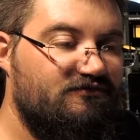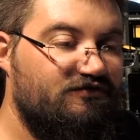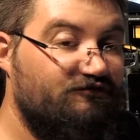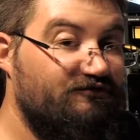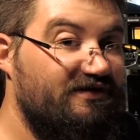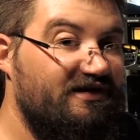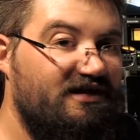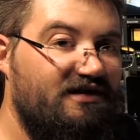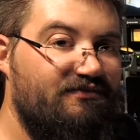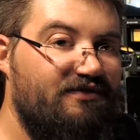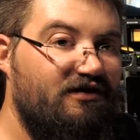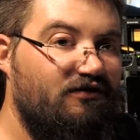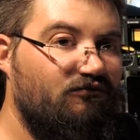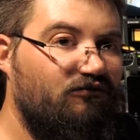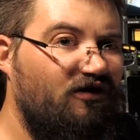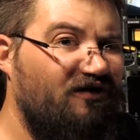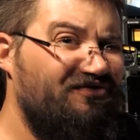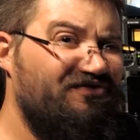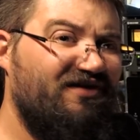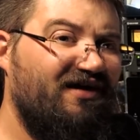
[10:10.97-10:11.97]
really
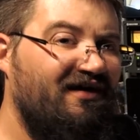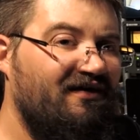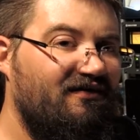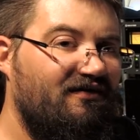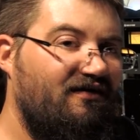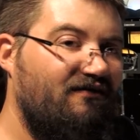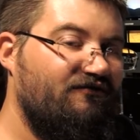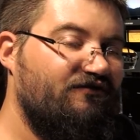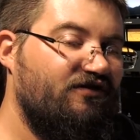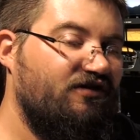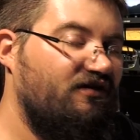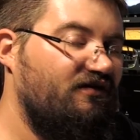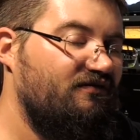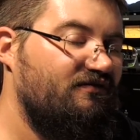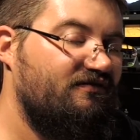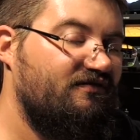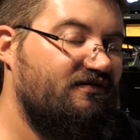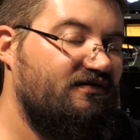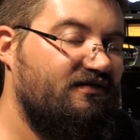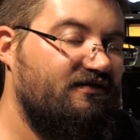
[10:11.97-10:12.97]
big Wattler I've
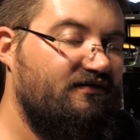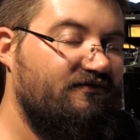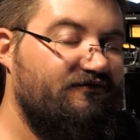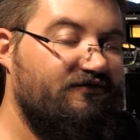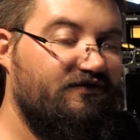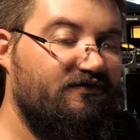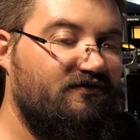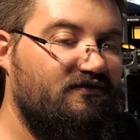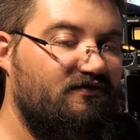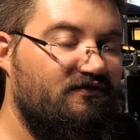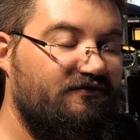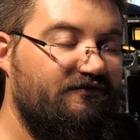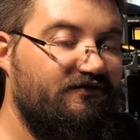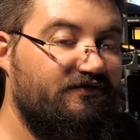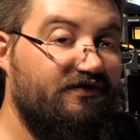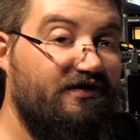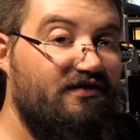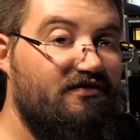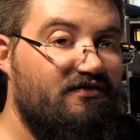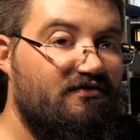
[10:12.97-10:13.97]
got
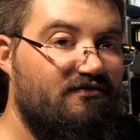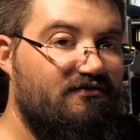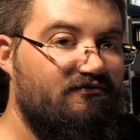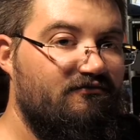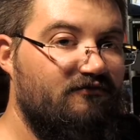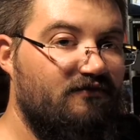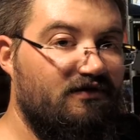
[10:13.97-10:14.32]
for this.